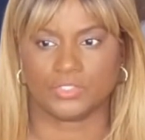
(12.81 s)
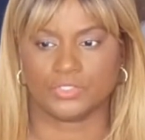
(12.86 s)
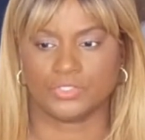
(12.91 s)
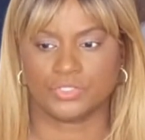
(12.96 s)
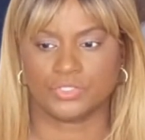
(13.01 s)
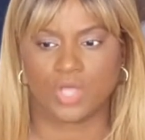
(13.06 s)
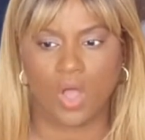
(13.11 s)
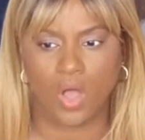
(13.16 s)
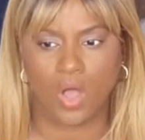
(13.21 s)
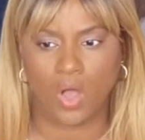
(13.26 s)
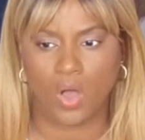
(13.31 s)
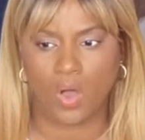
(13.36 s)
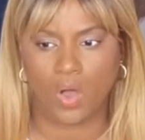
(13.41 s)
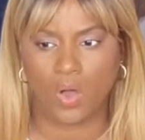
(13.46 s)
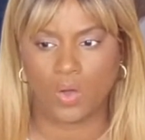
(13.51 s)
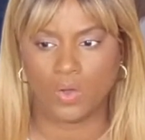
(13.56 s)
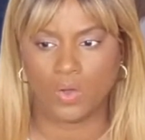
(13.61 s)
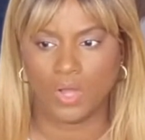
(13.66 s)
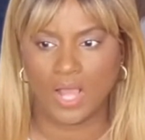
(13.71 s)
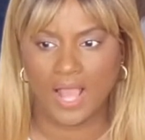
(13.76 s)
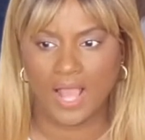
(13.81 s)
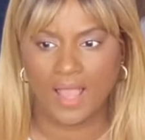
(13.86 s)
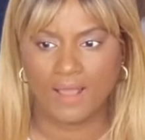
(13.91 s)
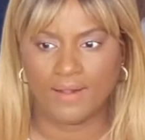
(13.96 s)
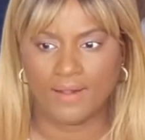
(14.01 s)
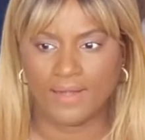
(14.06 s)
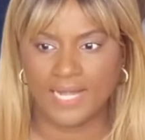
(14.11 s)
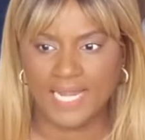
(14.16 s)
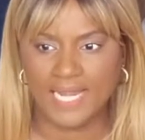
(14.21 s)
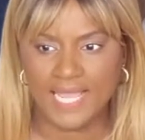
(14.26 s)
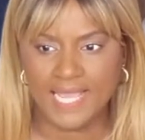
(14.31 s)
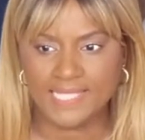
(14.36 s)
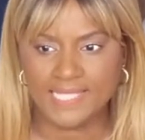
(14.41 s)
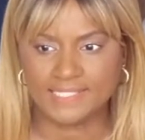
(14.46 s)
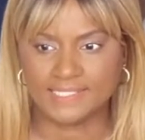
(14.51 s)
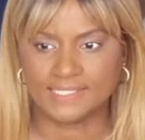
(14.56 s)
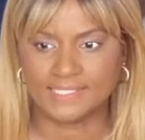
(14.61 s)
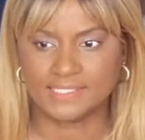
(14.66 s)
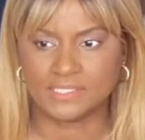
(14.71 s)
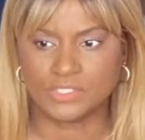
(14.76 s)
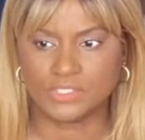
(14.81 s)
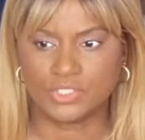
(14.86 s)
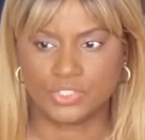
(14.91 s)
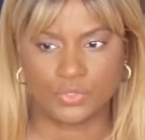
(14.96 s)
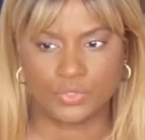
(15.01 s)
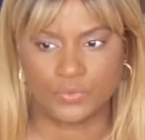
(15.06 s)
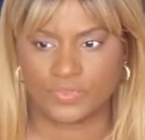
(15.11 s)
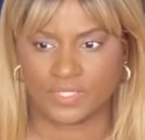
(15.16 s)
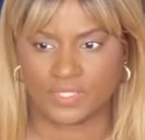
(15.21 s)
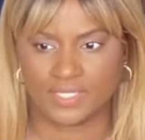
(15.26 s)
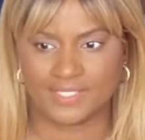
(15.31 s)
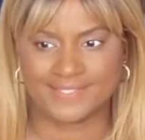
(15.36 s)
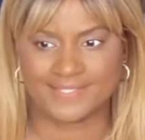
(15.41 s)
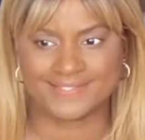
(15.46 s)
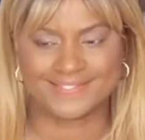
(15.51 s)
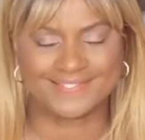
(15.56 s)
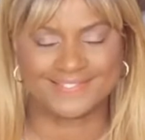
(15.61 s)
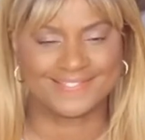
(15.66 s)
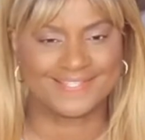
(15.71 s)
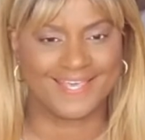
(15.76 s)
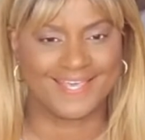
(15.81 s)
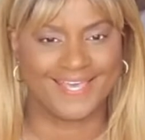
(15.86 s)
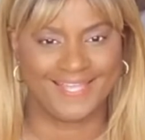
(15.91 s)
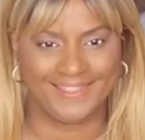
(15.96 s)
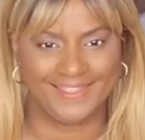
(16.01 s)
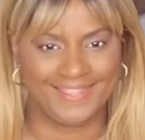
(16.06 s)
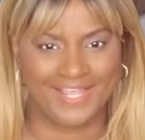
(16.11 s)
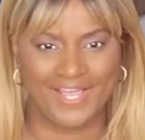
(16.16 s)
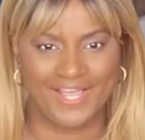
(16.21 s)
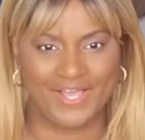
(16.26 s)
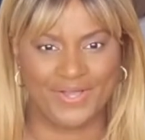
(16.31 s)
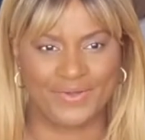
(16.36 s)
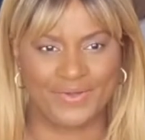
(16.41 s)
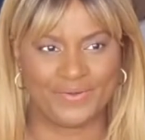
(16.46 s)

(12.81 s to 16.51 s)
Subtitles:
So let's do this. Hello.